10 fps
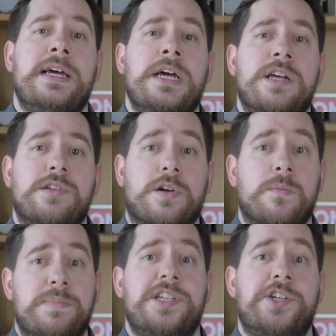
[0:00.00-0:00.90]
so
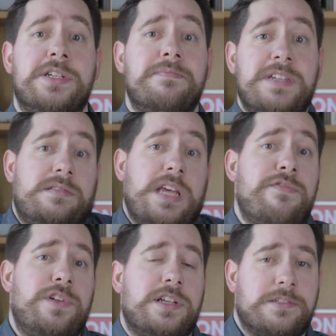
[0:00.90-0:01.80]
composition is
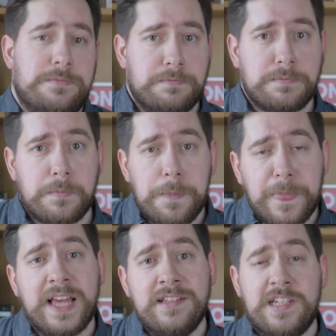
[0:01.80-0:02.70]
effortless.
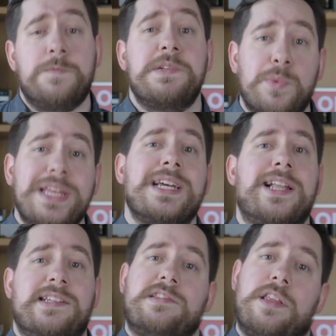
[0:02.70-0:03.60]
Sits between the
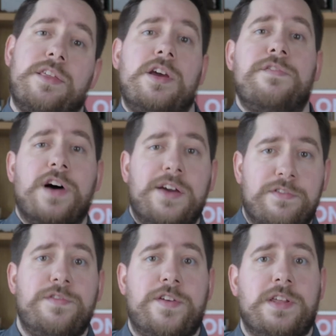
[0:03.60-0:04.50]
classics of 35
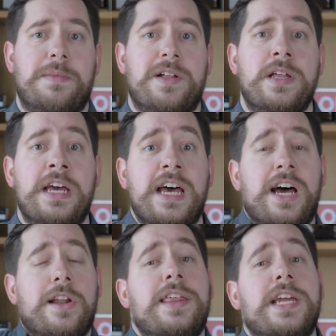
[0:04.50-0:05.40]
and 50mm,
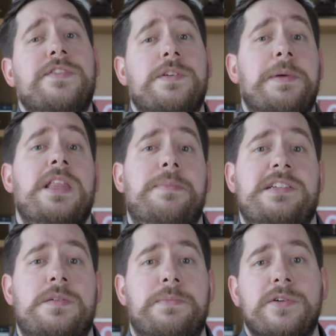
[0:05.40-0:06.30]
and I think gives a bit of the
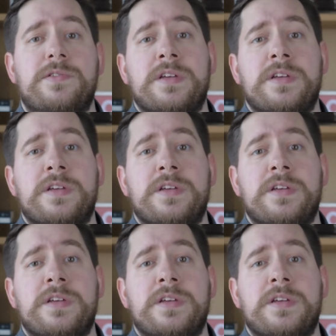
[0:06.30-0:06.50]
best of both.